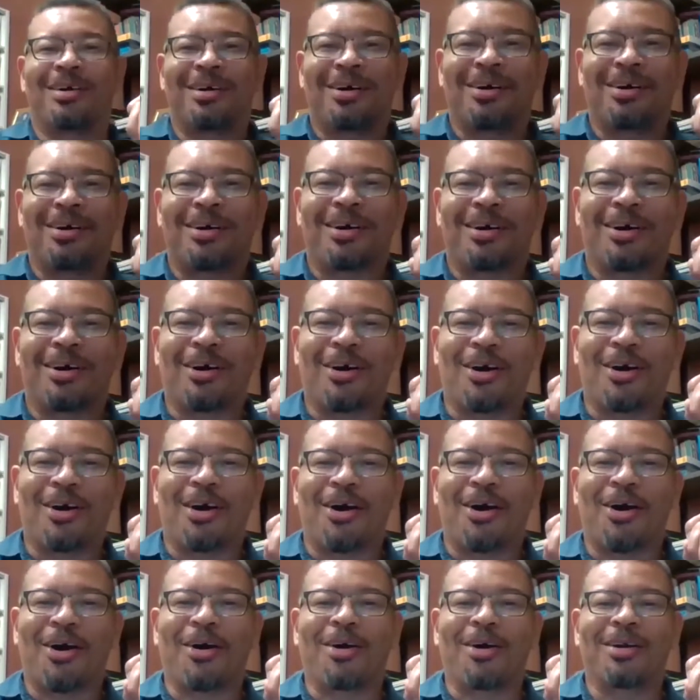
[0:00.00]
Brendan
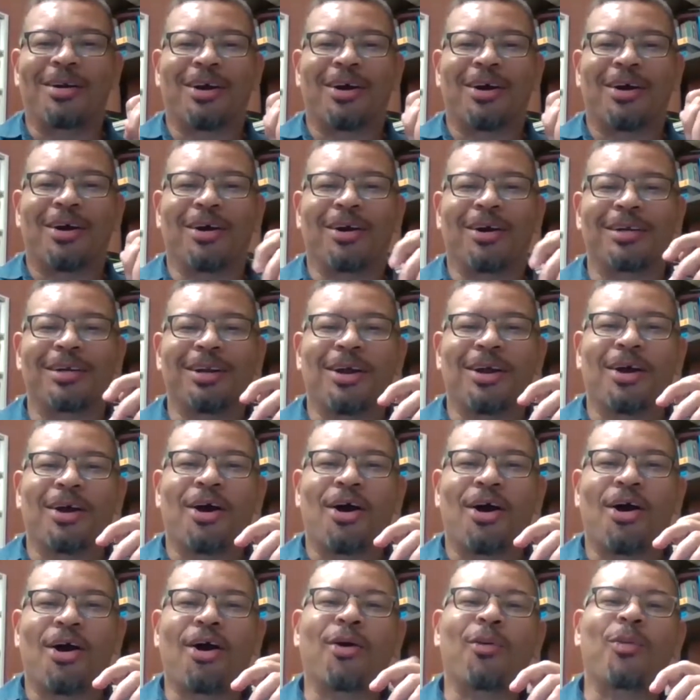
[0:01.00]
could give us his,
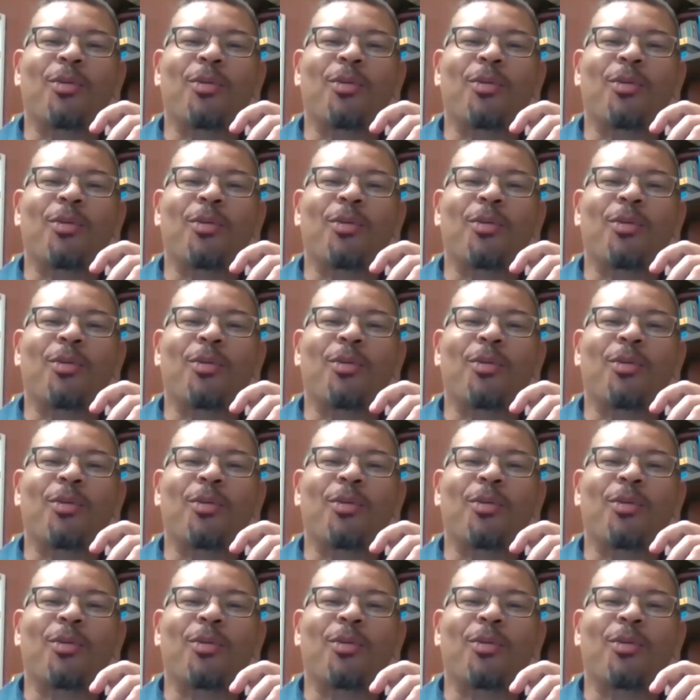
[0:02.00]
but I'm